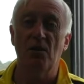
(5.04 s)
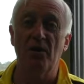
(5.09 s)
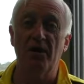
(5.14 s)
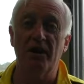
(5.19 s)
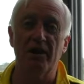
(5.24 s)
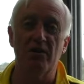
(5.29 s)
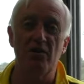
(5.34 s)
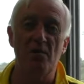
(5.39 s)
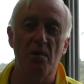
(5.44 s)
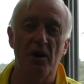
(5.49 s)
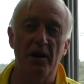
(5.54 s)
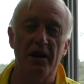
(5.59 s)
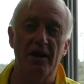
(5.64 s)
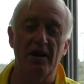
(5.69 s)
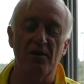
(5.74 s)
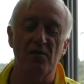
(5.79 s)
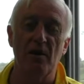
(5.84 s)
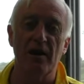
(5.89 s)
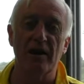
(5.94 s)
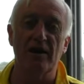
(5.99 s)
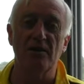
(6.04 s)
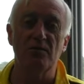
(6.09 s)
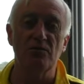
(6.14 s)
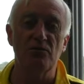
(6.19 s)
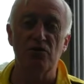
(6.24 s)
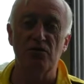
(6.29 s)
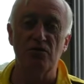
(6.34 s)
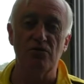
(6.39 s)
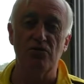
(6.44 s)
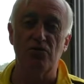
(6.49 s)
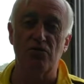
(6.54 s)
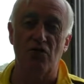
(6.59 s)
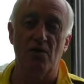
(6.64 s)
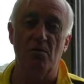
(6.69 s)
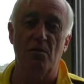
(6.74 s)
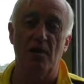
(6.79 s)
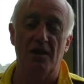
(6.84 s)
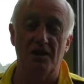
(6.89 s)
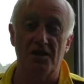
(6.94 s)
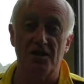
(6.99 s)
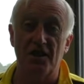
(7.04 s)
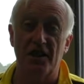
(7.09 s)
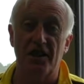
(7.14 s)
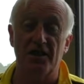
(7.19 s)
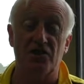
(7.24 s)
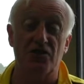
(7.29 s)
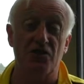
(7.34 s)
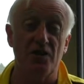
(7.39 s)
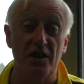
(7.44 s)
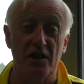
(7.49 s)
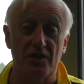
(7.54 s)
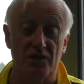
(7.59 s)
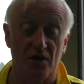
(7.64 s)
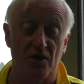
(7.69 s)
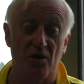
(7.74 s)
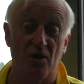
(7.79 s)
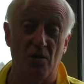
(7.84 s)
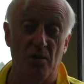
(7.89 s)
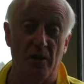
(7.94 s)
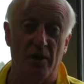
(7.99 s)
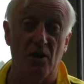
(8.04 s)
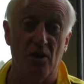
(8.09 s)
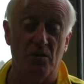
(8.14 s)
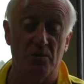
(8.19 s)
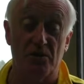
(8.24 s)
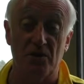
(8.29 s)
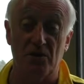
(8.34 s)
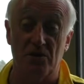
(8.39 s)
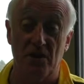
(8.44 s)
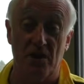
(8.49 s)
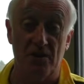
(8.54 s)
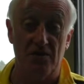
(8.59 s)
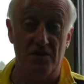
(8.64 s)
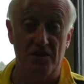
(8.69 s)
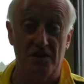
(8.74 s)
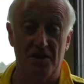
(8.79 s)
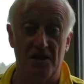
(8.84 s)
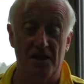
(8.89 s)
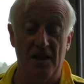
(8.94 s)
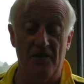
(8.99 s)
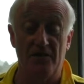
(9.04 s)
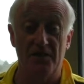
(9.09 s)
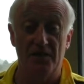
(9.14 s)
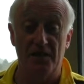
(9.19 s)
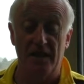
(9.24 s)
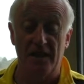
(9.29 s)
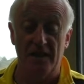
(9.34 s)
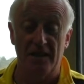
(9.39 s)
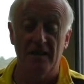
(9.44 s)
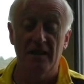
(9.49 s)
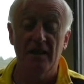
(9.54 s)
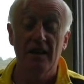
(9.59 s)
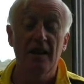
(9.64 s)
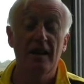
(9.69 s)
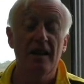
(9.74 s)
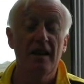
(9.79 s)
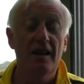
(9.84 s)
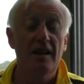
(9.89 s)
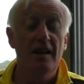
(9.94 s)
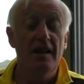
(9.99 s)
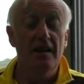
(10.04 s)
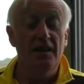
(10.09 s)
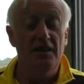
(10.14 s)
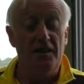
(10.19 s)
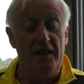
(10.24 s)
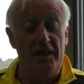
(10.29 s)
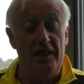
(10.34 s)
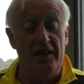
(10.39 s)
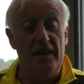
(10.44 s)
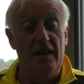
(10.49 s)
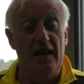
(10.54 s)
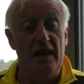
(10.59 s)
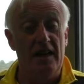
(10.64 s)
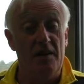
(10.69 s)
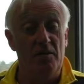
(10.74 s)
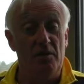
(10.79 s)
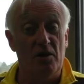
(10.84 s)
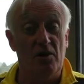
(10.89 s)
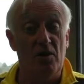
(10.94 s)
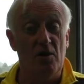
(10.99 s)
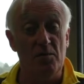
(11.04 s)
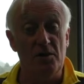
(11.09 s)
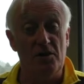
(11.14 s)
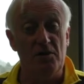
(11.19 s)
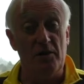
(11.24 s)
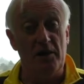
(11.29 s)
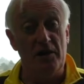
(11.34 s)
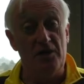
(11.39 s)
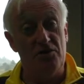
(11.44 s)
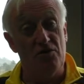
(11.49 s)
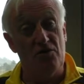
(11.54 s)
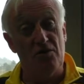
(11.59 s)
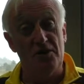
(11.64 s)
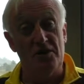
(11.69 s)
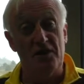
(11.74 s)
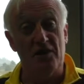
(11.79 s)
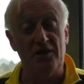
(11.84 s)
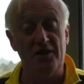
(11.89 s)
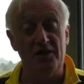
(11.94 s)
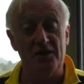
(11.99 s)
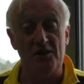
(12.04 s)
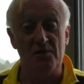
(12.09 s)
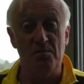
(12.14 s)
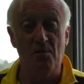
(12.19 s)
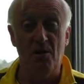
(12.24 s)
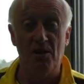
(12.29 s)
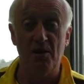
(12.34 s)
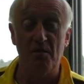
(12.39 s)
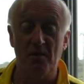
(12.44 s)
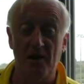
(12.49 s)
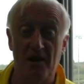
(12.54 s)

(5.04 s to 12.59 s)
morning, everybody, and welcome to Drom on day three of the Galway Cup 2017. The, uh, we're coming to indoors early this morning